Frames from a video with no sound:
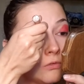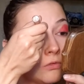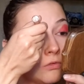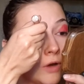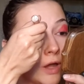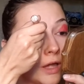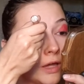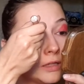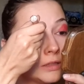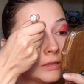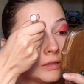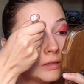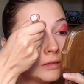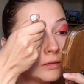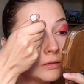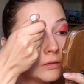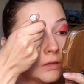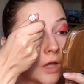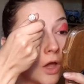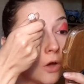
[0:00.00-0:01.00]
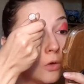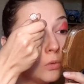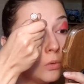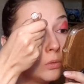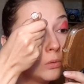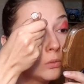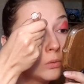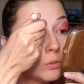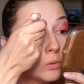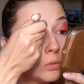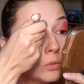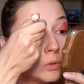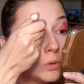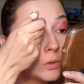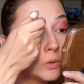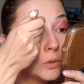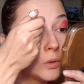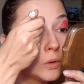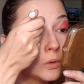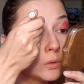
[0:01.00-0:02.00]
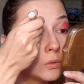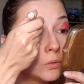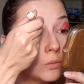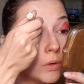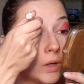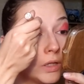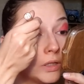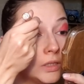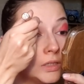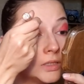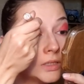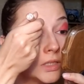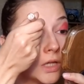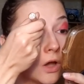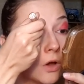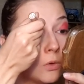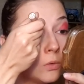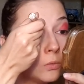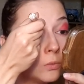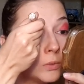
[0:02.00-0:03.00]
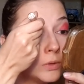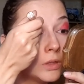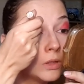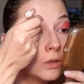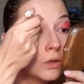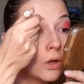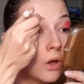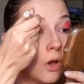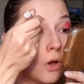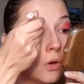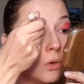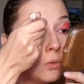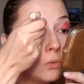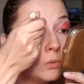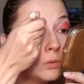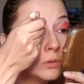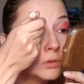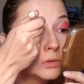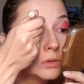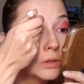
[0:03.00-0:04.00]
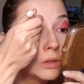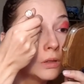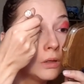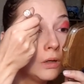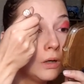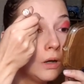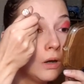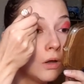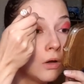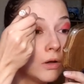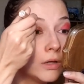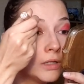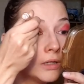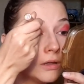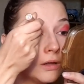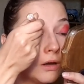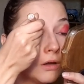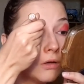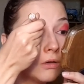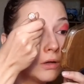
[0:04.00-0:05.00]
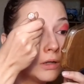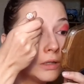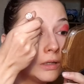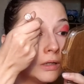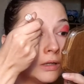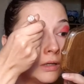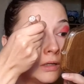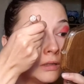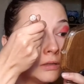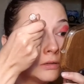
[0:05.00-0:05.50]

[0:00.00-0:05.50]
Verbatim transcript: red gold not red, it's gold, but a gold liner line.